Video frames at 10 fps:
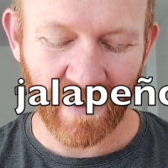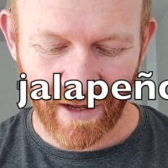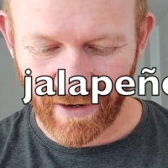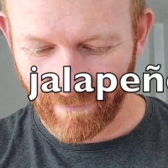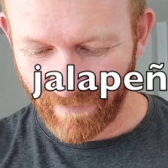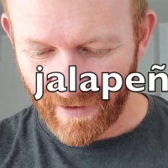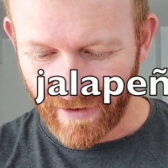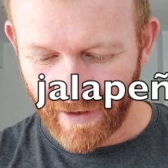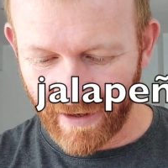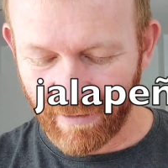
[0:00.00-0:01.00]
I don't
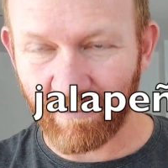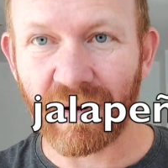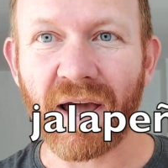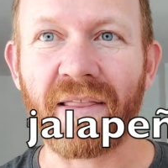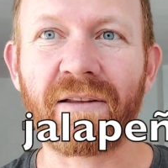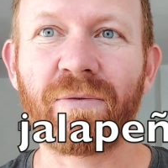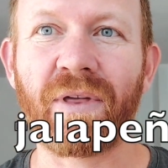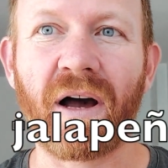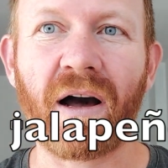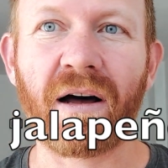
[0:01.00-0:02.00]
know. But yeah, that's with
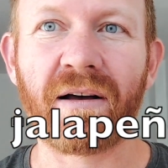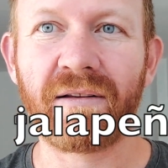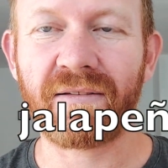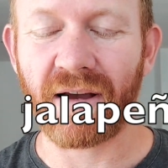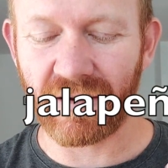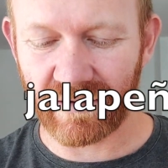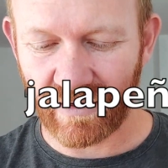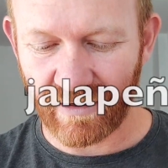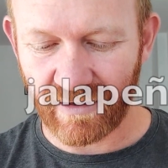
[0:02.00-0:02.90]
a J sound,